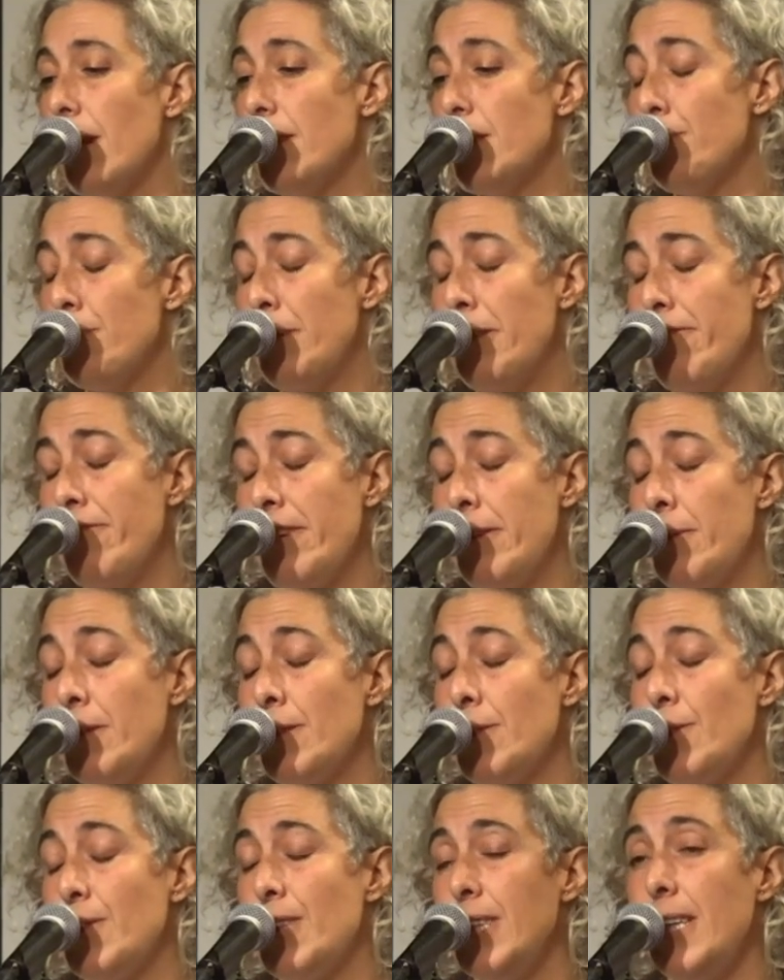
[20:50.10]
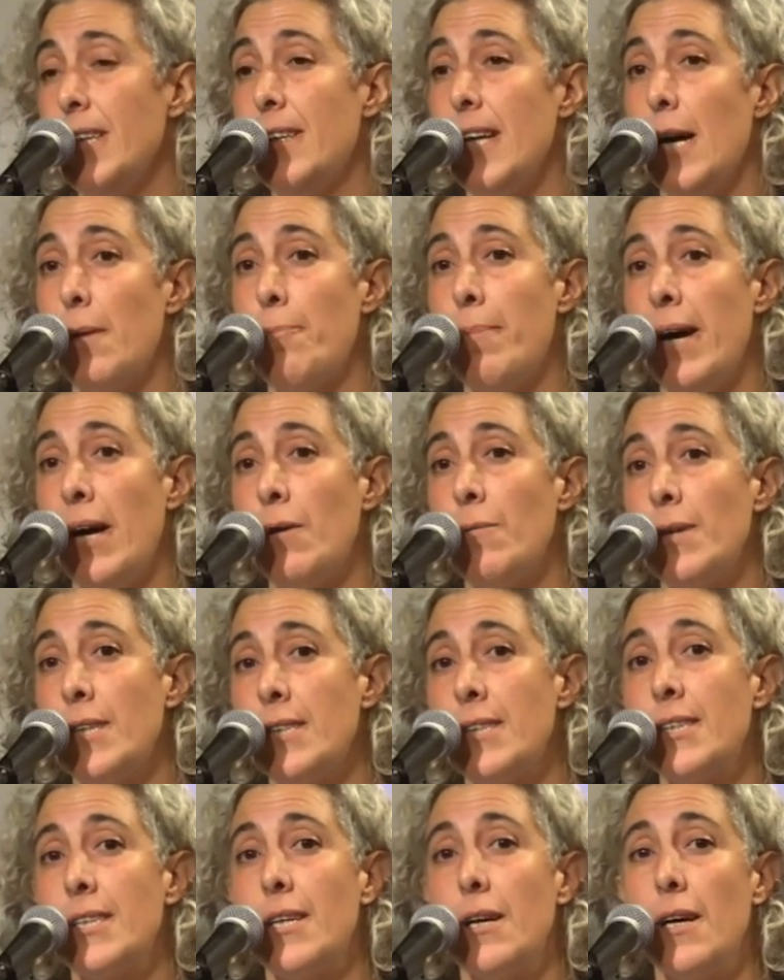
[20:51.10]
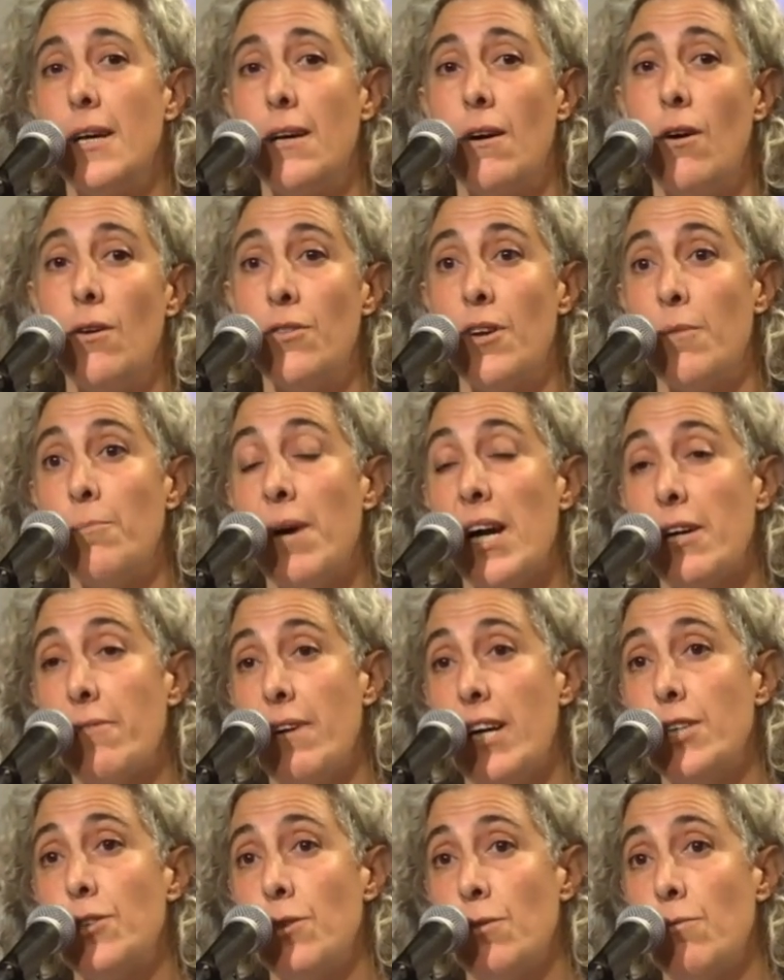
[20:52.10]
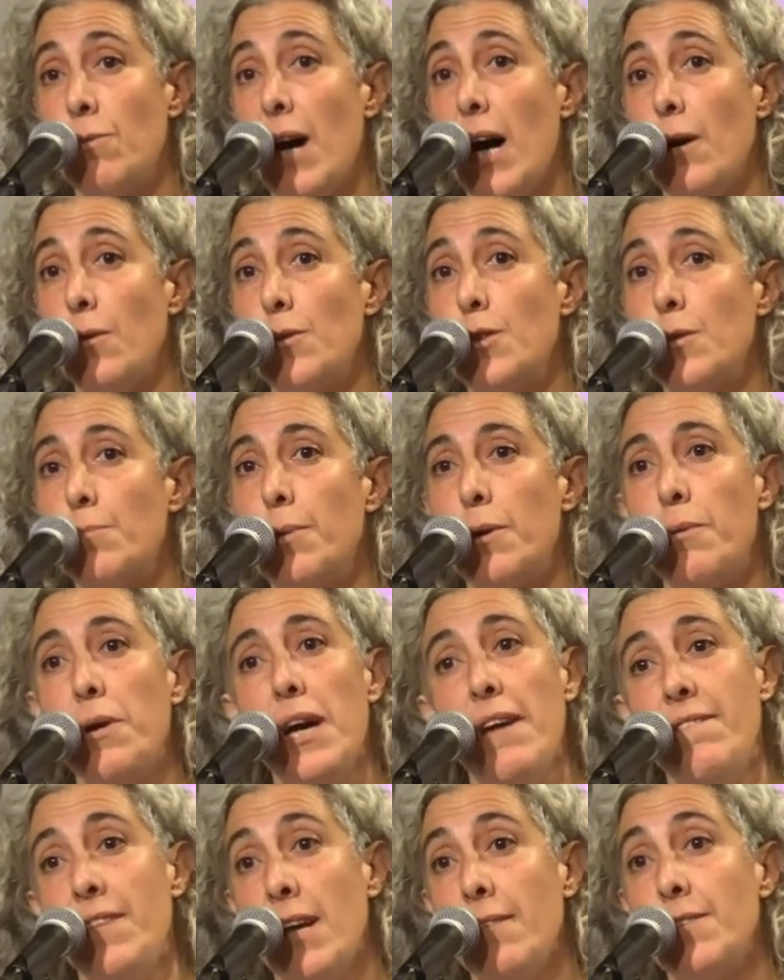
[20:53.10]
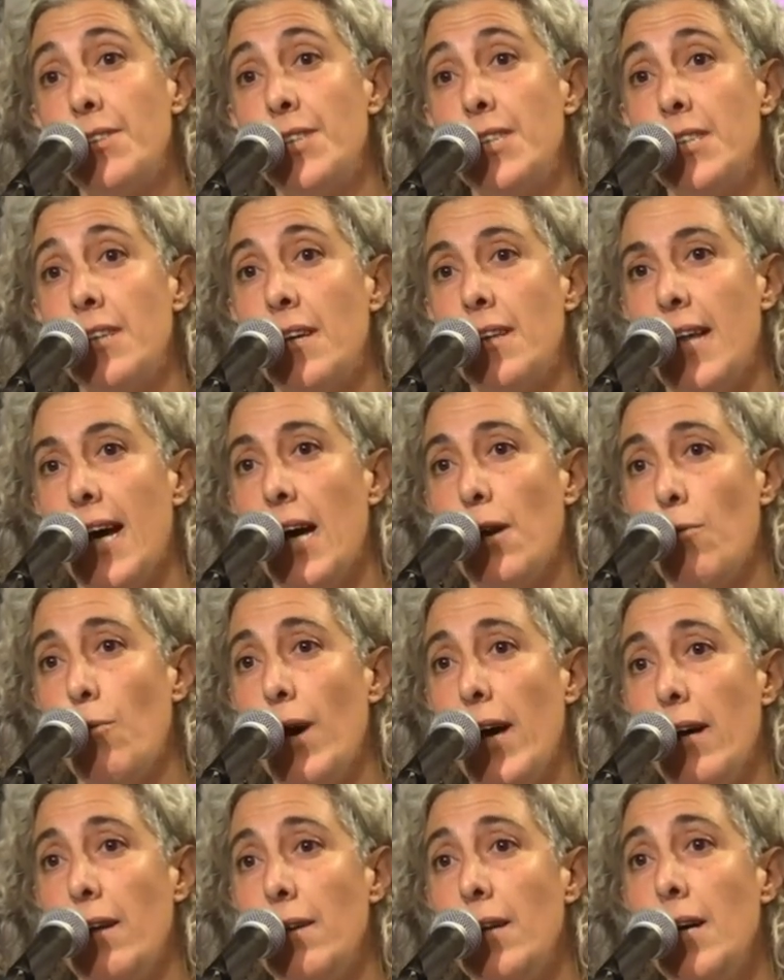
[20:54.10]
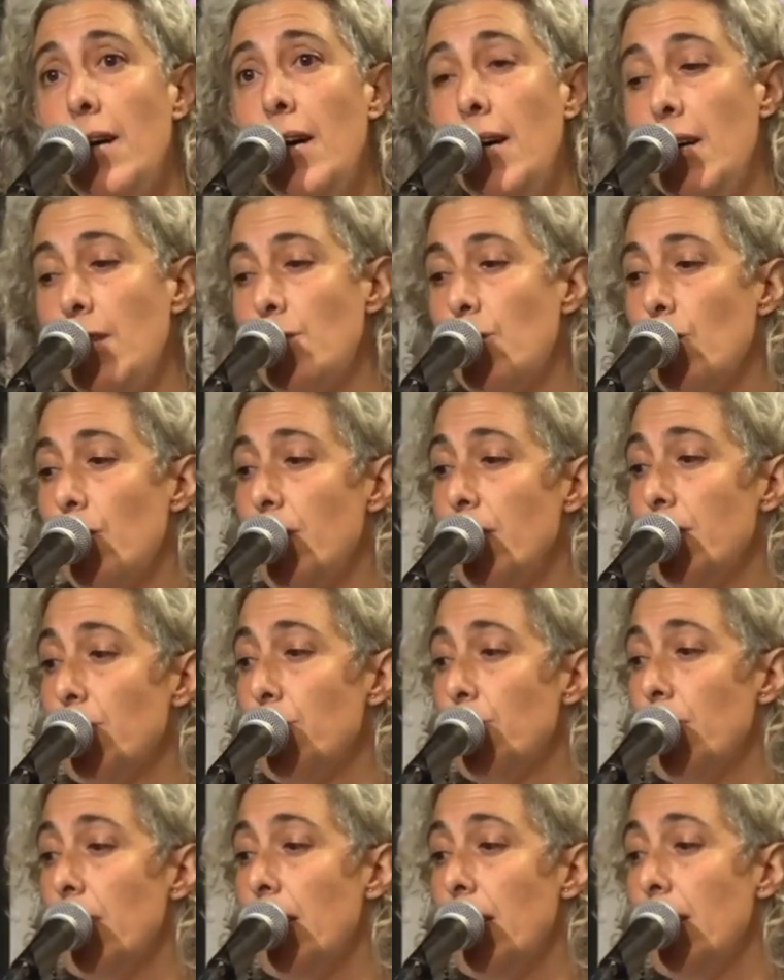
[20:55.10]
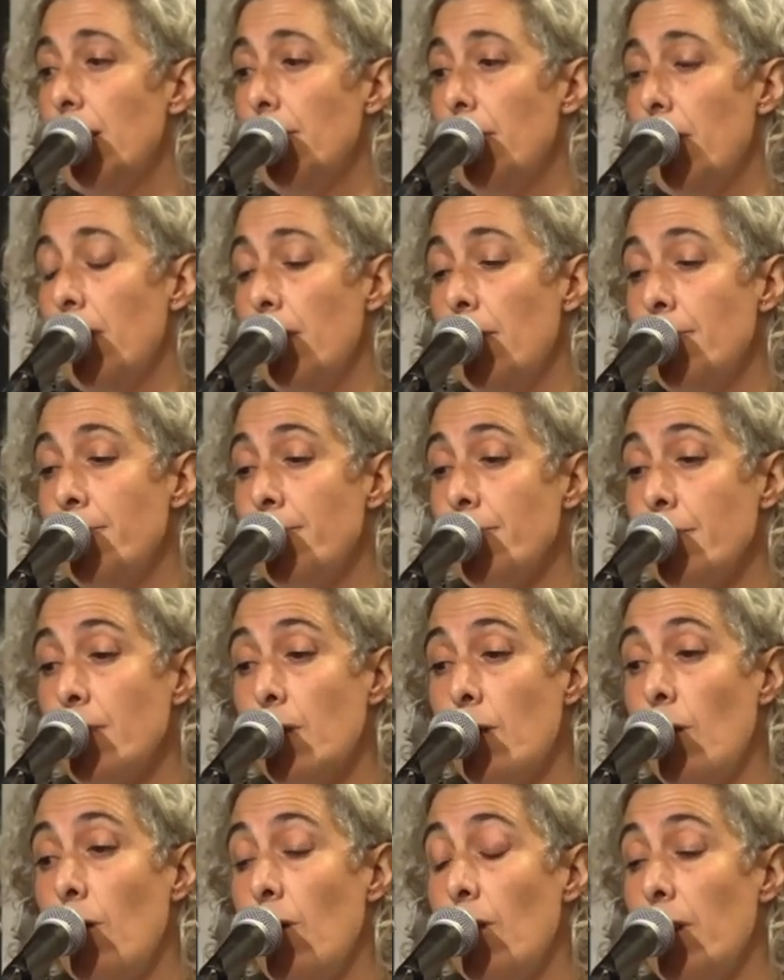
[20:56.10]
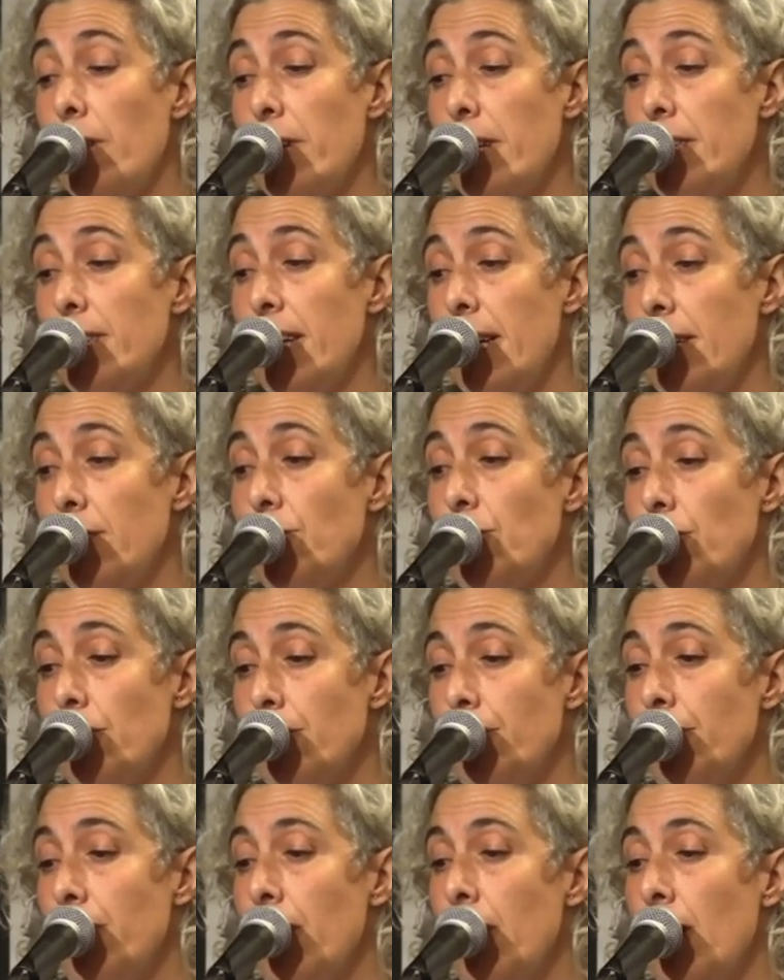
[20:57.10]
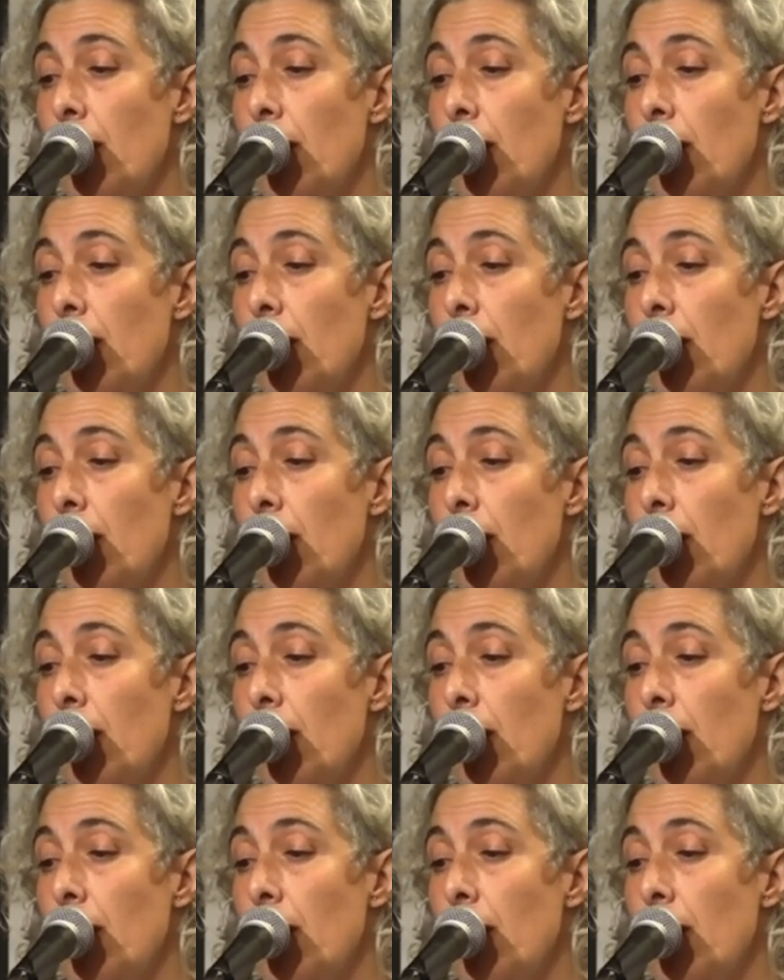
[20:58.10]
pretty frequent to see dead penguins on their migration route, but we have never seen a dead whale. So this really called our attention.